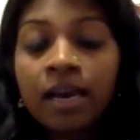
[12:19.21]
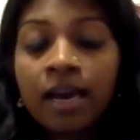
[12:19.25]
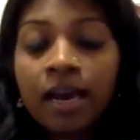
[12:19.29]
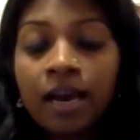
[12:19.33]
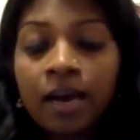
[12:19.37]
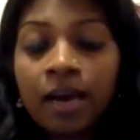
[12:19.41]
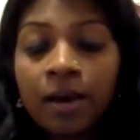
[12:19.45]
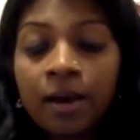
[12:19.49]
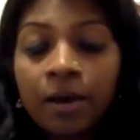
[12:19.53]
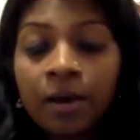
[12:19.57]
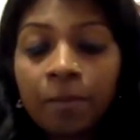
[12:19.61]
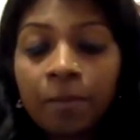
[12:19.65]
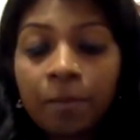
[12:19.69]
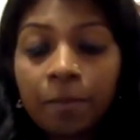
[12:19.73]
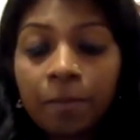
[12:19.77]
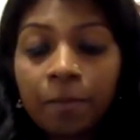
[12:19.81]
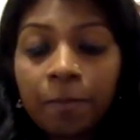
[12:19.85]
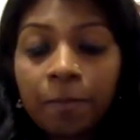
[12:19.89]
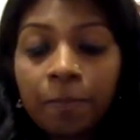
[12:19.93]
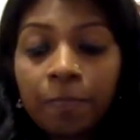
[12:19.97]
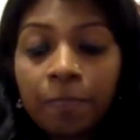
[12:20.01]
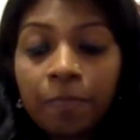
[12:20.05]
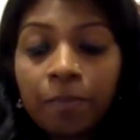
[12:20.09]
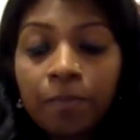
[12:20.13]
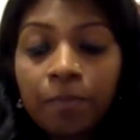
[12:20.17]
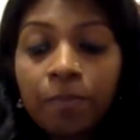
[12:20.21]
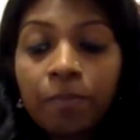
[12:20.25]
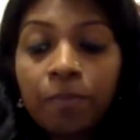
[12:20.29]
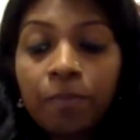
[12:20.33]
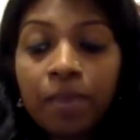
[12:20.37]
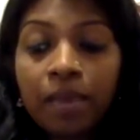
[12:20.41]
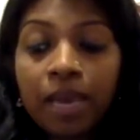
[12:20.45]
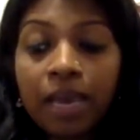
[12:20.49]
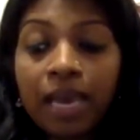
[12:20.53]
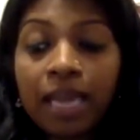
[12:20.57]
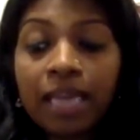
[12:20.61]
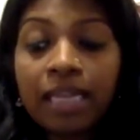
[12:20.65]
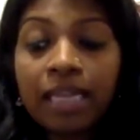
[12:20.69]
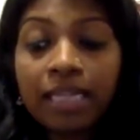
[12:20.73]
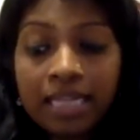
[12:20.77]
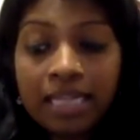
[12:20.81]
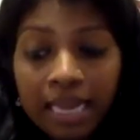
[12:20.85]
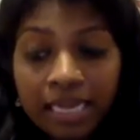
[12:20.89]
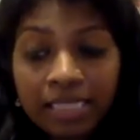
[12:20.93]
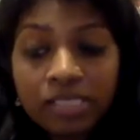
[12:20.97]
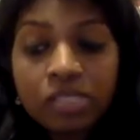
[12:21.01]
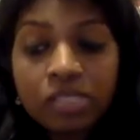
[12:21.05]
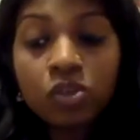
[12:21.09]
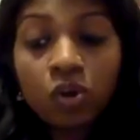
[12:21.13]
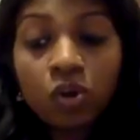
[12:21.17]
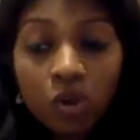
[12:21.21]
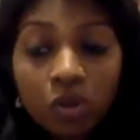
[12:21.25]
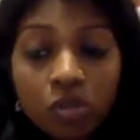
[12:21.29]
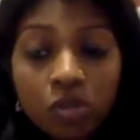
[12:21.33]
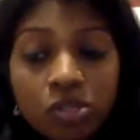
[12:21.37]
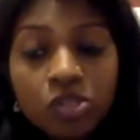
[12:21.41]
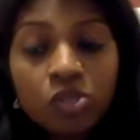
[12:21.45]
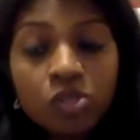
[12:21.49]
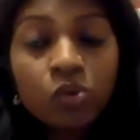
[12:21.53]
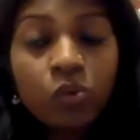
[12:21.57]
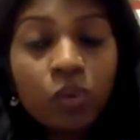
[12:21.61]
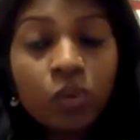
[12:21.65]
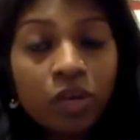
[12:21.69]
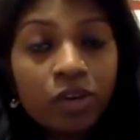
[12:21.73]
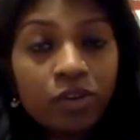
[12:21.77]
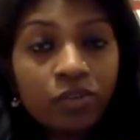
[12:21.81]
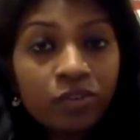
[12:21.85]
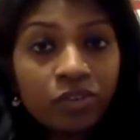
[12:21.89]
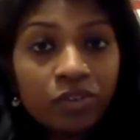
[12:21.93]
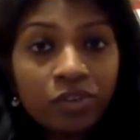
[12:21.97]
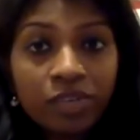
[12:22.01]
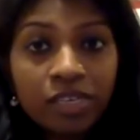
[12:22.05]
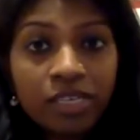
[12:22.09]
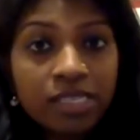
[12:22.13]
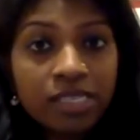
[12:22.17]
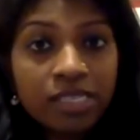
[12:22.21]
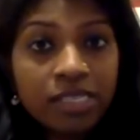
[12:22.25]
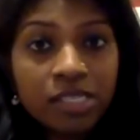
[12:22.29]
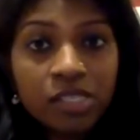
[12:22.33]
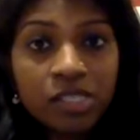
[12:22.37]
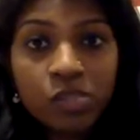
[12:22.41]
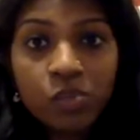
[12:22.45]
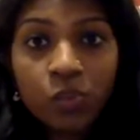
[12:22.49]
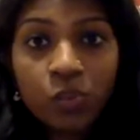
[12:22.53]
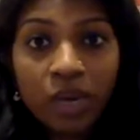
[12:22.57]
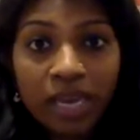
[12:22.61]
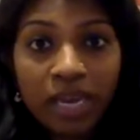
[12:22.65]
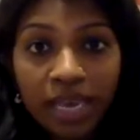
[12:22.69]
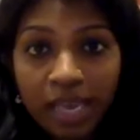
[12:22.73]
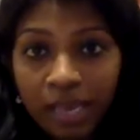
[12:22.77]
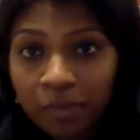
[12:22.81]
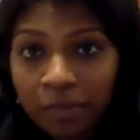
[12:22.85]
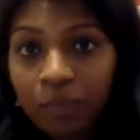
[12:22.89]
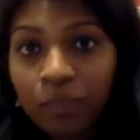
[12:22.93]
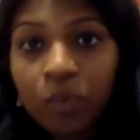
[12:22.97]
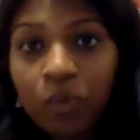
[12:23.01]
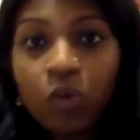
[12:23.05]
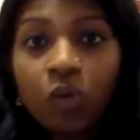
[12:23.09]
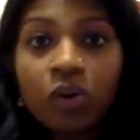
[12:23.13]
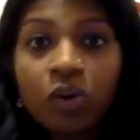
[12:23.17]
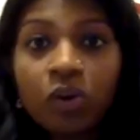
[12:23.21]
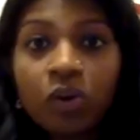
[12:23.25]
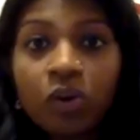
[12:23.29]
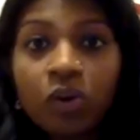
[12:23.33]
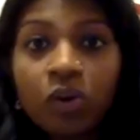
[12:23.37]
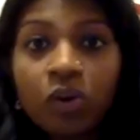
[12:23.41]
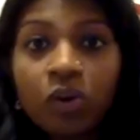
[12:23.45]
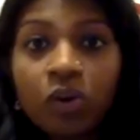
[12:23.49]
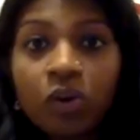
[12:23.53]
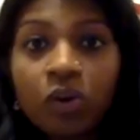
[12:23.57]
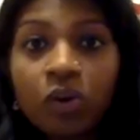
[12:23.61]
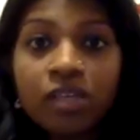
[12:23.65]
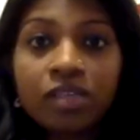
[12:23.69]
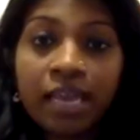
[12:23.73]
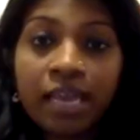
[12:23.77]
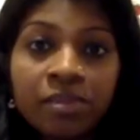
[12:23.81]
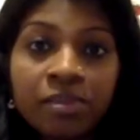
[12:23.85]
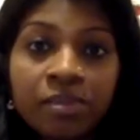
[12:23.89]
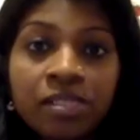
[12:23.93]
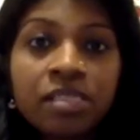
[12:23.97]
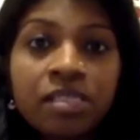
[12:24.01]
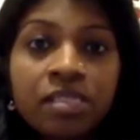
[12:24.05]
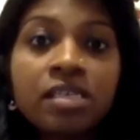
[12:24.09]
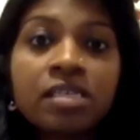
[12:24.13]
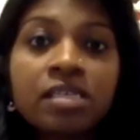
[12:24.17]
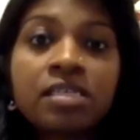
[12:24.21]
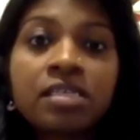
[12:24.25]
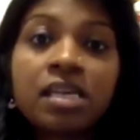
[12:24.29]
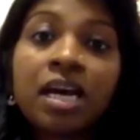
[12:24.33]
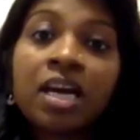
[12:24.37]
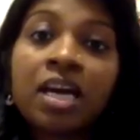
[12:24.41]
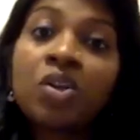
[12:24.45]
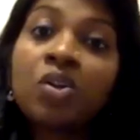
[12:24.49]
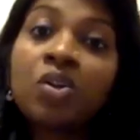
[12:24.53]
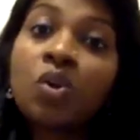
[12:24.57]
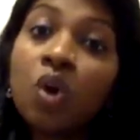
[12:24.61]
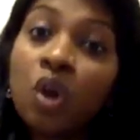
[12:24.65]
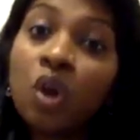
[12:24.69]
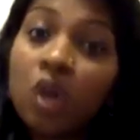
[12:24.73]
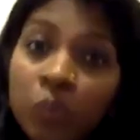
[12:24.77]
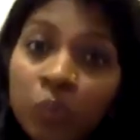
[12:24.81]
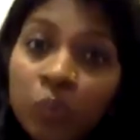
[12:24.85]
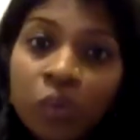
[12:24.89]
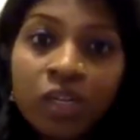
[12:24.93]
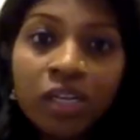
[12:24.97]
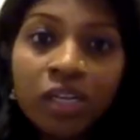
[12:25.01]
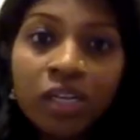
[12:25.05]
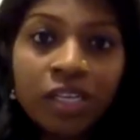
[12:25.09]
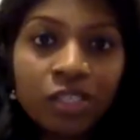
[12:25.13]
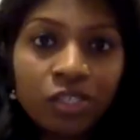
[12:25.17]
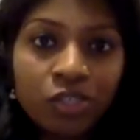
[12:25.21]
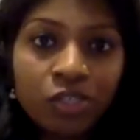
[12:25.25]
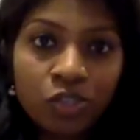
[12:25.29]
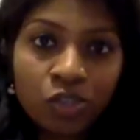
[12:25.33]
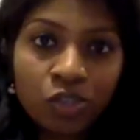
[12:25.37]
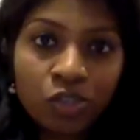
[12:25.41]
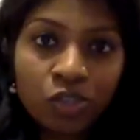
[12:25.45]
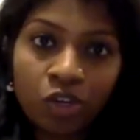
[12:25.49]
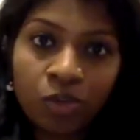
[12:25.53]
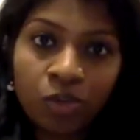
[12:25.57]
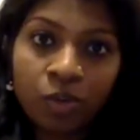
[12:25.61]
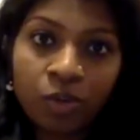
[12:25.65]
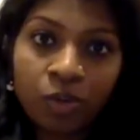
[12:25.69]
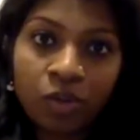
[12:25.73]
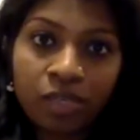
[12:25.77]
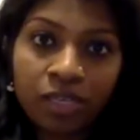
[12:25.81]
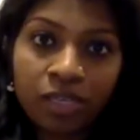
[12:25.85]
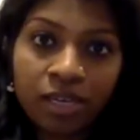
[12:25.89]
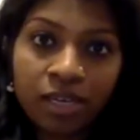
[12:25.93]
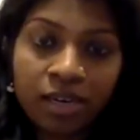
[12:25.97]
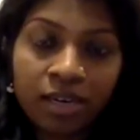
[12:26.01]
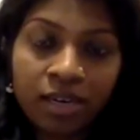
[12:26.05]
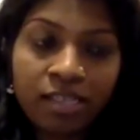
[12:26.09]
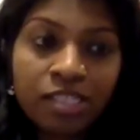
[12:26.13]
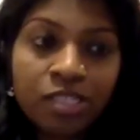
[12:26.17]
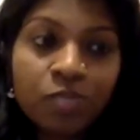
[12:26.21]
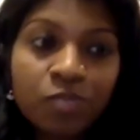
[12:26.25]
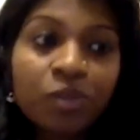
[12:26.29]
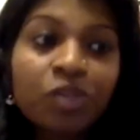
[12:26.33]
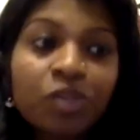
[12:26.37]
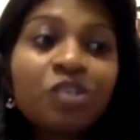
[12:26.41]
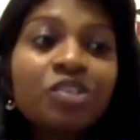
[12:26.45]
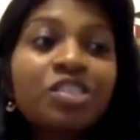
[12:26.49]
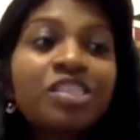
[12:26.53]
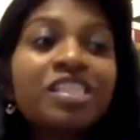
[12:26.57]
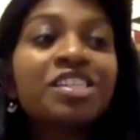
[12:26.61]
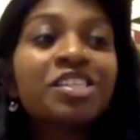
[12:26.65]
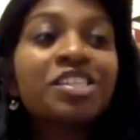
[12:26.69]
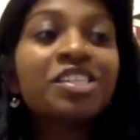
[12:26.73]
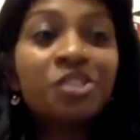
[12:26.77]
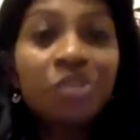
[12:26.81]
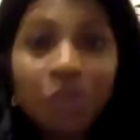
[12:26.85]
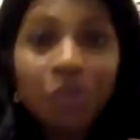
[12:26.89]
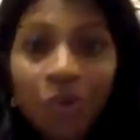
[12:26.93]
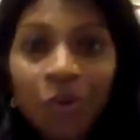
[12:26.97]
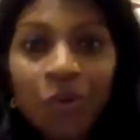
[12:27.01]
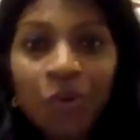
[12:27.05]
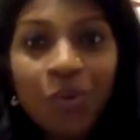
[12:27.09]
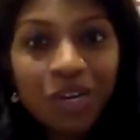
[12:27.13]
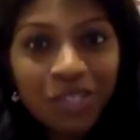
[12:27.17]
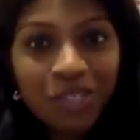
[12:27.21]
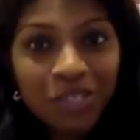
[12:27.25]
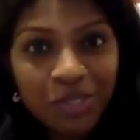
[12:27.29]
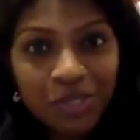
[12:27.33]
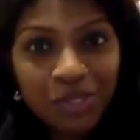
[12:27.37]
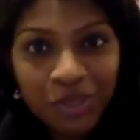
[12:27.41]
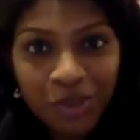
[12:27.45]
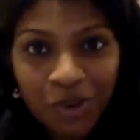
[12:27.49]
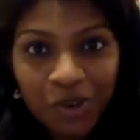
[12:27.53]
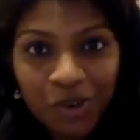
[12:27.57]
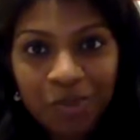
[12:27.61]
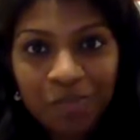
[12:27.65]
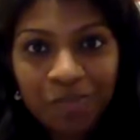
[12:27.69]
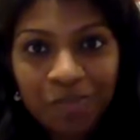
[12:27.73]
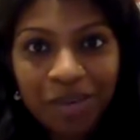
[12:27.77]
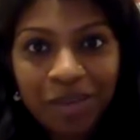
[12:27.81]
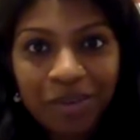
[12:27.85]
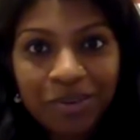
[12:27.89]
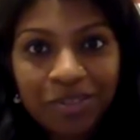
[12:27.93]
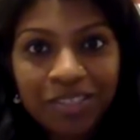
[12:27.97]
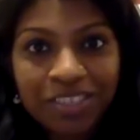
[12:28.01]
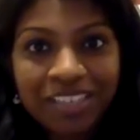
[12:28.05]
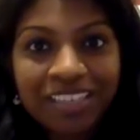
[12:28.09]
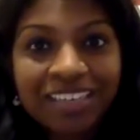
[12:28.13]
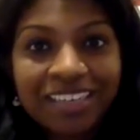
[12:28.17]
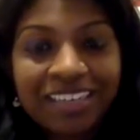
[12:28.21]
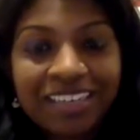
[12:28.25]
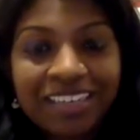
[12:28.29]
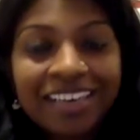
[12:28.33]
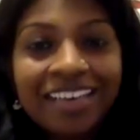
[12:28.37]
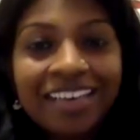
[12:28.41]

And that's also one of the reasons why employers and MNCs are not willing to talk about caste, because there's no one to talk about it.